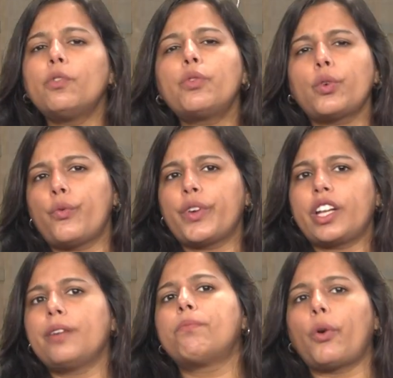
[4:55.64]
move to a
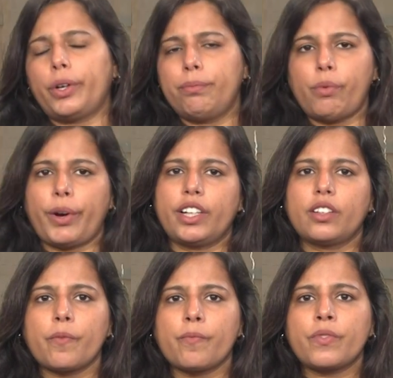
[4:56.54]
very important
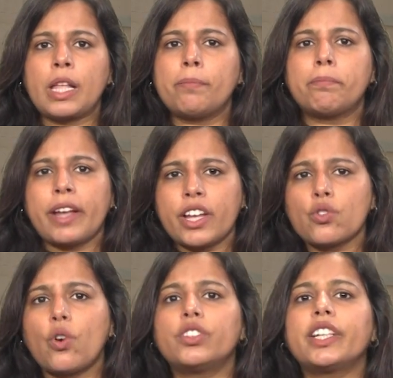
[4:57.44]
point.
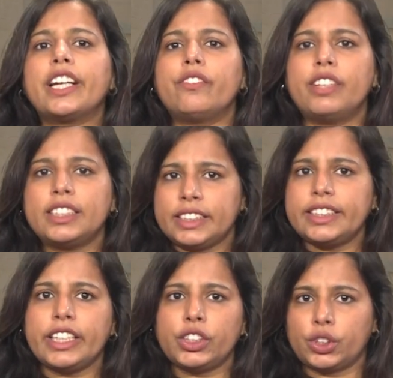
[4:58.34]
Based on the
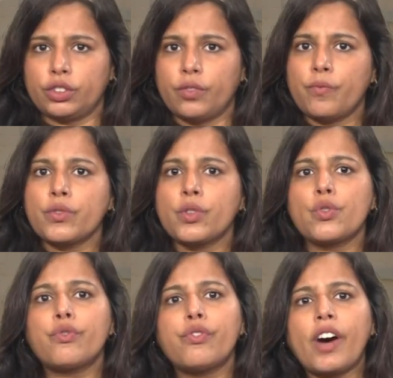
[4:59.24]
investigation,
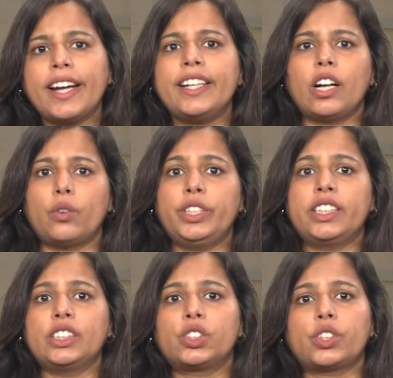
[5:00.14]
to find out the
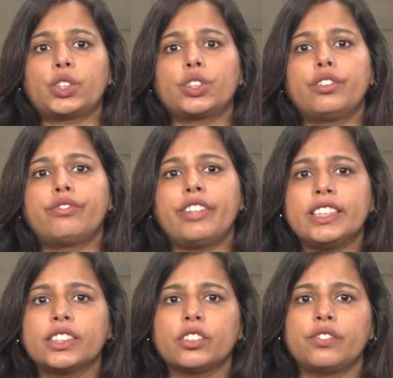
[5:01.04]
constructural phases